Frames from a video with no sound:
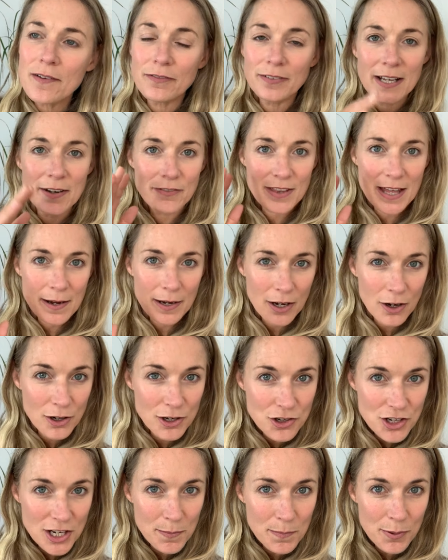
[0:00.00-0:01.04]
I've left that
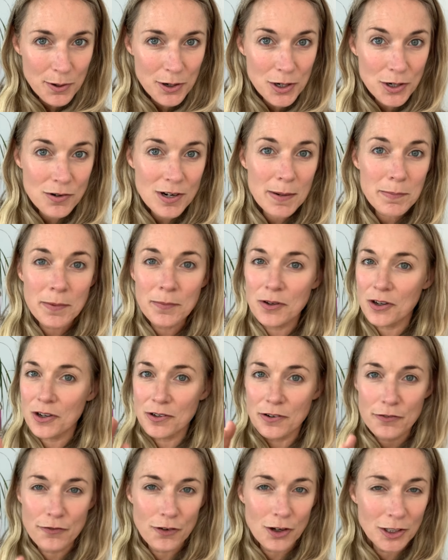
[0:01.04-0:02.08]
coaching program. I'm not
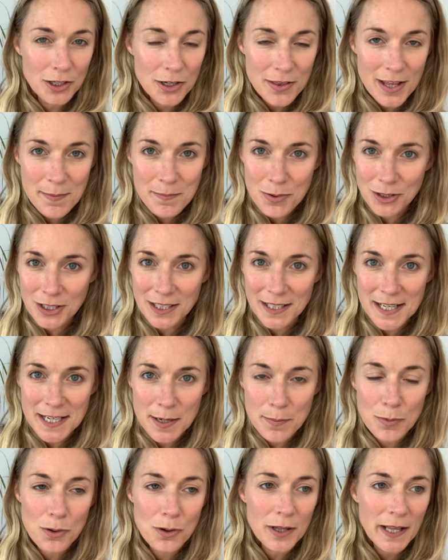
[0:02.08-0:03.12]
going to follow that model
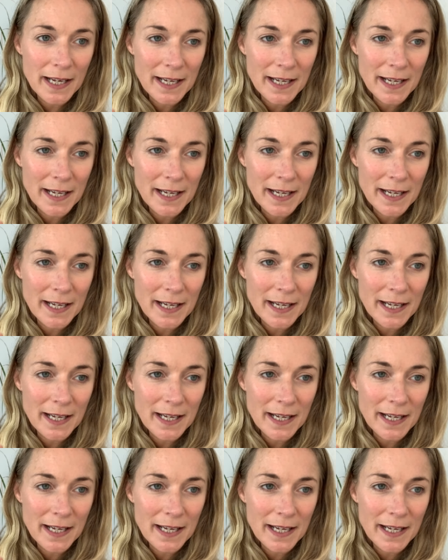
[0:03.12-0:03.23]
anymore.